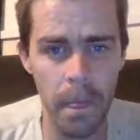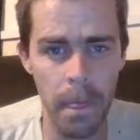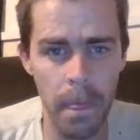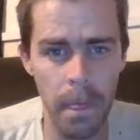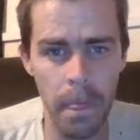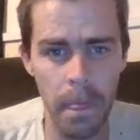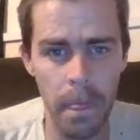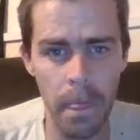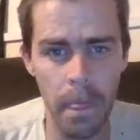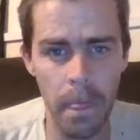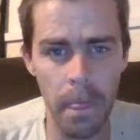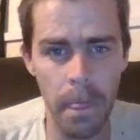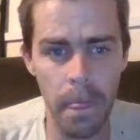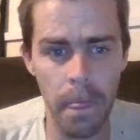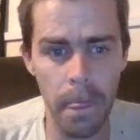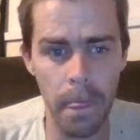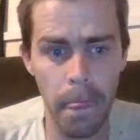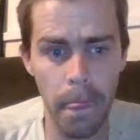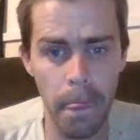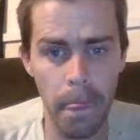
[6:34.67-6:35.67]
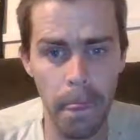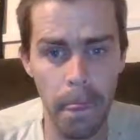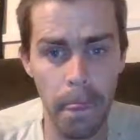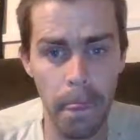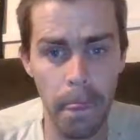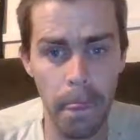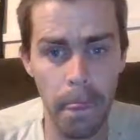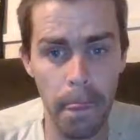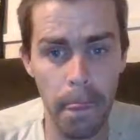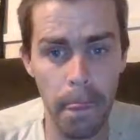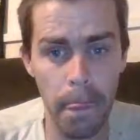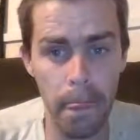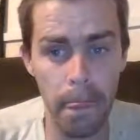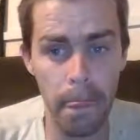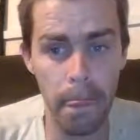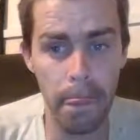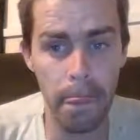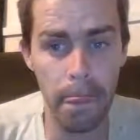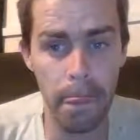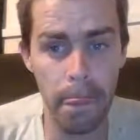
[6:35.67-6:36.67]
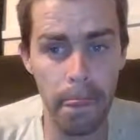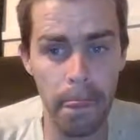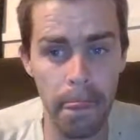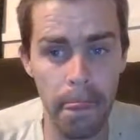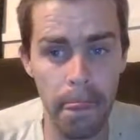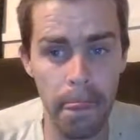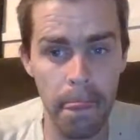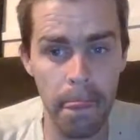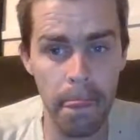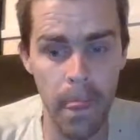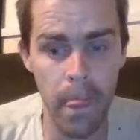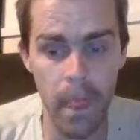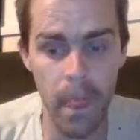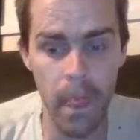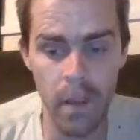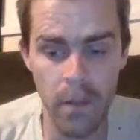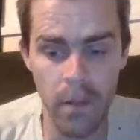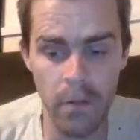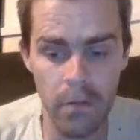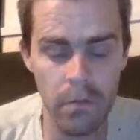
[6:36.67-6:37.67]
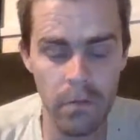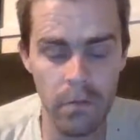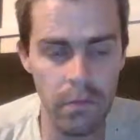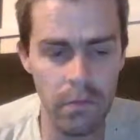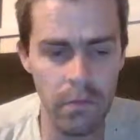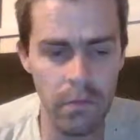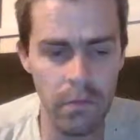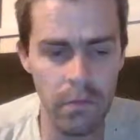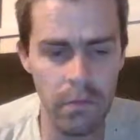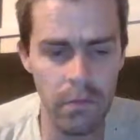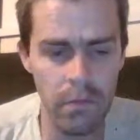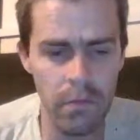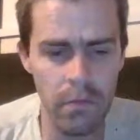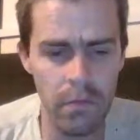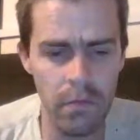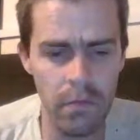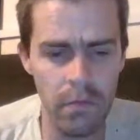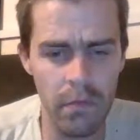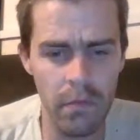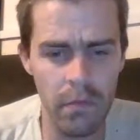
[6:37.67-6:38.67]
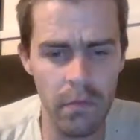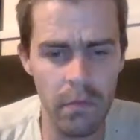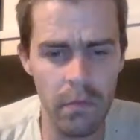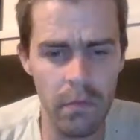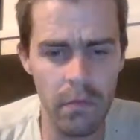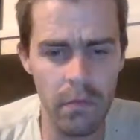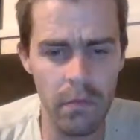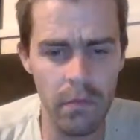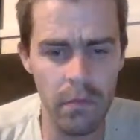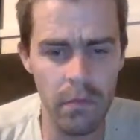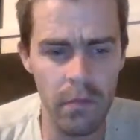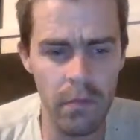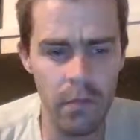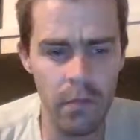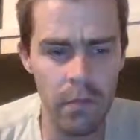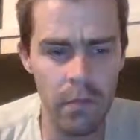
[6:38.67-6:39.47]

No one is speaking in this clip.